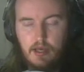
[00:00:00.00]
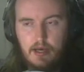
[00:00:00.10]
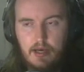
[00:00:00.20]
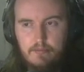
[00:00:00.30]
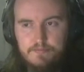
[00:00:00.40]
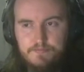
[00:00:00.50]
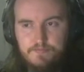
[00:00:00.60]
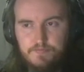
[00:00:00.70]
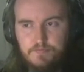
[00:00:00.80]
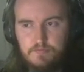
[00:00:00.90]

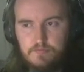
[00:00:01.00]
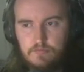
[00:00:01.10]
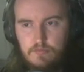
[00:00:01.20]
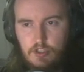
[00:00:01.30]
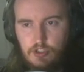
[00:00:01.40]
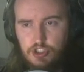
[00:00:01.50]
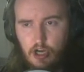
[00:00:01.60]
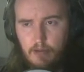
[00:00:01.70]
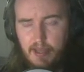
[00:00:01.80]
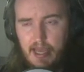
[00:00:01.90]

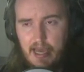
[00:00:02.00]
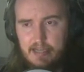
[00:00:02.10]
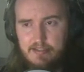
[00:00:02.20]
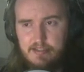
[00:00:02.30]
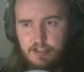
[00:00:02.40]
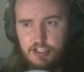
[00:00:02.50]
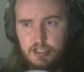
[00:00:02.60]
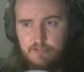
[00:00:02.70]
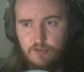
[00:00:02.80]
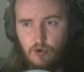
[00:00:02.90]
Shaman has
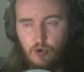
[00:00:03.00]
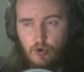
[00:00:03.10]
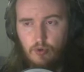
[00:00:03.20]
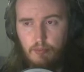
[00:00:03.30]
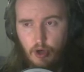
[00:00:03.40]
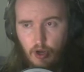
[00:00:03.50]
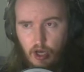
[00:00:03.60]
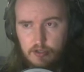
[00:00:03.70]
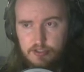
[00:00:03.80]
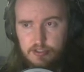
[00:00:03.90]
synergy for
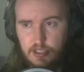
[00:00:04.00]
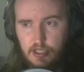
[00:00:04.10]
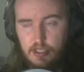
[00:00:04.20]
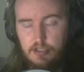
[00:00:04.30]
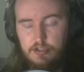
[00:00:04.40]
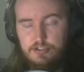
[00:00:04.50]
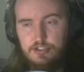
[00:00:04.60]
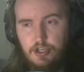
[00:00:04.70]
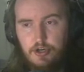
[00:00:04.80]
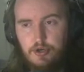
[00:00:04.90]
Murlocs.
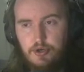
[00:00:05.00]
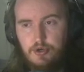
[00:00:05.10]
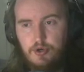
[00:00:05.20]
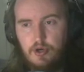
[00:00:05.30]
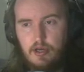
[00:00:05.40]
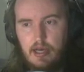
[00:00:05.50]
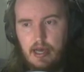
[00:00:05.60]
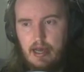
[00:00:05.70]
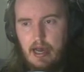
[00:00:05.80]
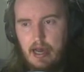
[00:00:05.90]
So
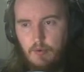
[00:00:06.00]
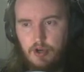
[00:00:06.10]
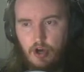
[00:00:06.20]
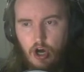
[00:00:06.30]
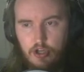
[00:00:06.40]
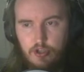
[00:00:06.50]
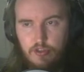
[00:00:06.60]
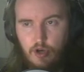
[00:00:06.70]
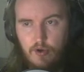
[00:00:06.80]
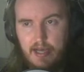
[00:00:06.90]
I would argue,
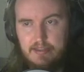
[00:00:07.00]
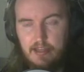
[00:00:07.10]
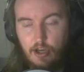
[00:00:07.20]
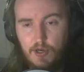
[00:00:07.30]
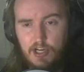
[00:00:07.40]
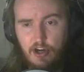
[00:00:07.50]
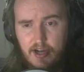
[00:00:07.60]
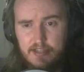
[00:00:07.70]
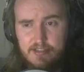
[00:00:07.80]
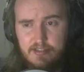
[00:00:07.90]
though, at the lower
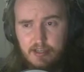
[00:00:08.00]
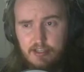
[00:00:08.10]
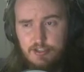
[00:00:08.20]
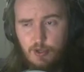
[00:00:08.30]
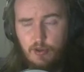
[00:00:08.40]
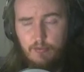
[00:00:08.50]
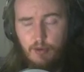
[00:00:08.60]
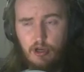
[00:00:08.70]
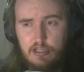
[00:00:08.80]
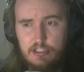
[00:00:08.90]
cost, Soul of the
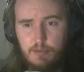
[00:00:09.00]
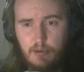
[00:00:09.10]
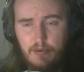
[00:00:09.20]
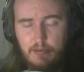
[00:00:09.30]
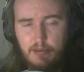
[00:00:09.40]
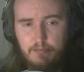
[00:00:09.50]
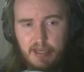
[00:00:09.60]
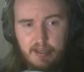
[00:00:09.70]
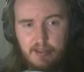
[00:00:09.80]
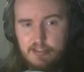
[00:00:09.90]
Murloc is probably a bit
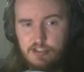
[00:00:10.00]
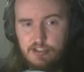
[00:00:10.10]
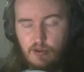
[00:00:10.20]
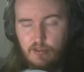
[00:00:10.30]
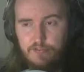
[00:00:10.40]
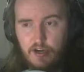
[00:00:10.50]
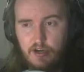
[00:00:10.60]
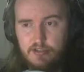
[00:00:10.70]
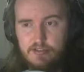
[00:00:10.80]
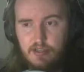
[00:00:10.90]
better than Soul of the
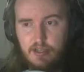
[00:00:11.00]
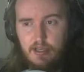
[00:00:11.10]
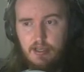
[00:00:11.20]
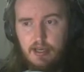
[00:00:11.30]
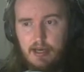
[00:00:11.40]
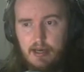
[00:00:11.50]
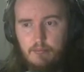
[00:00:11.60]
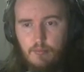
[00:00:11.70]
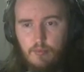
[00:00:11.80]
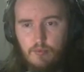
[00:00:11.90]
Forest.
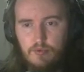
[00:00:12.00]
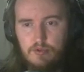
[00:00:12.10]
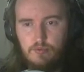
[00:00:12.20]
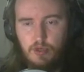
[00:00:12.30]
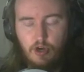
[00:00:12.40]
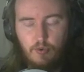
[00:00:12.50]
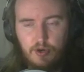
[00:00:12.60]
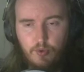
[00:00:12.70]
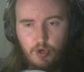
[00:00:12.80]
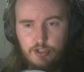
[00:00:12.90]
We're not
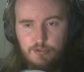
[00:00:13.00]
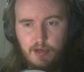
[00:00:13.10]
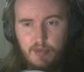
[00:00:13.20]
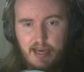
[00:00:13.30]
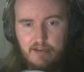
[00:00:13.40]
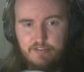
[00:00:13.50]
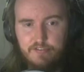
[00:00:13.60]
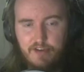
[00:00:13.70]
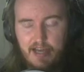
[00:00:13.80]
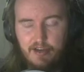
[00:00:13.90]
in a world where we have
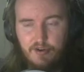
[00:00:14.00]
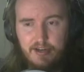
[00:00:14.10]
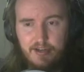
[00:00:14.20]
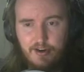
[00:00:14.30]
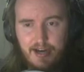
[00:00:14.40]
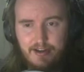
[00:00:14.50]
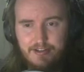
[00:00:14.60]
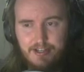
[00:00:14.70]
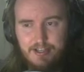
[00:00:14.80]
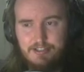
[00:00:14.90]
Defile running
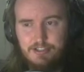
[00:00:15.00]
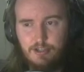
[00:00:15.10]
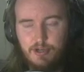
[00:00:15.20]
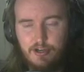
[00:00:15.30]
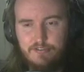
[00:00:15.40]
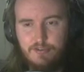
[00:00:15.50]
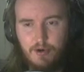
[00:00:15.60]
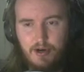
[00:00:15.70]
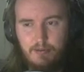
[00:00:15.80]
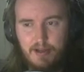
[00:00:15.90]
around, so we don't have to
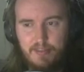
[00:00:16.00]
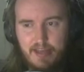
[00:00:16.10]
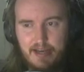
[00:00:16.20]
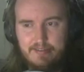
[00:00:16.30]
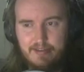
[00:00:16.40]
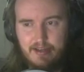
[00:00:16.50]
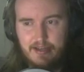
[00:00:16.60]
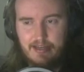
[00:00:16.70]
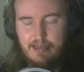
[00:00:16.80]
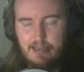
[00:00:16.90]
worry about that
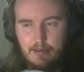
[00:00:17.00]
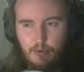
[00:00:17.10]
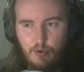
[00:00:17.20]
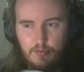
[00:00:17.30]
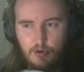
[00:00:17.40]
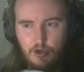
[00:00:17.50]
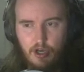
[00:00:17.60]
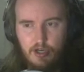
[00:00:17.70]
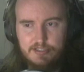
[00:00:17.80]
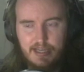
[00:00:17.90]
cleaning up all the
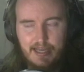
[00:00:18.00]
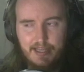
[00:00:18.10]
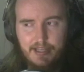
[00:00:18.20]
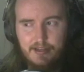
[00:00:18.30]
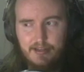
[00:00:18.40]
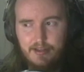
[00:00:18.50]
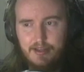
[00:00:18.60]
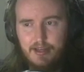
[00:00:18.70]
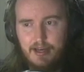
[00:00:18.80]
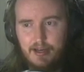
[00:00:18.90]
Murlocs either.
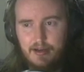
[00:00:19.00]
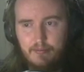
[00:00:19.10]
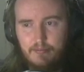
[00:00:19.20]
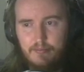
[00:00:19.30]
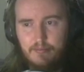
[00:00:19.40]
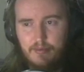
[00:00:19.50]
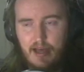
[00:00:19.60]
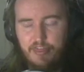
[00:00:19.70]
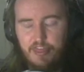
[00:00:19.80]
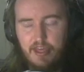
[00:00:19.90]

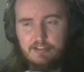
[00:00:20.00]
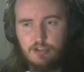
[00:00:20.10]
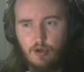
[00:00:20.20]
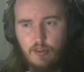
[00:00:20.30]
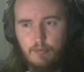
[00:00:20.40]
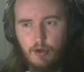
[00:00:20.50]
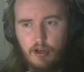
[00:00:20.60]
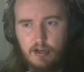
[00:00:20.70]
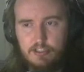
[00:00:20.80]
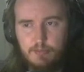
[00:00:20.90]
I think Soul of the
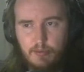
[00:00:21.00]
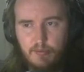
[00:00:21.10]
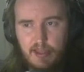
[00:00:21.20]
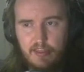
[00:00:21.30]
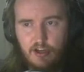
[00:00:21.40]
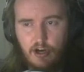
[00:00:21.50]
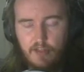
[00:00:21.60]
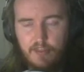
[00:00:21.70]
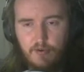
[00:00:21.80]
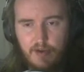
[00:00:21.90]
Murloc is probably the
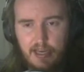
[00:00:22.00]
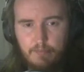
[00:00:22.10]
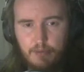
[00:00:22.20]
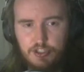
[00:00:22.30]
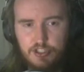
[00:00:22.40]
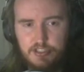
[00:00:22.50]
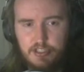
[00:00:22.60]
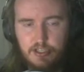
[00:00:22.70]
card that really pushes an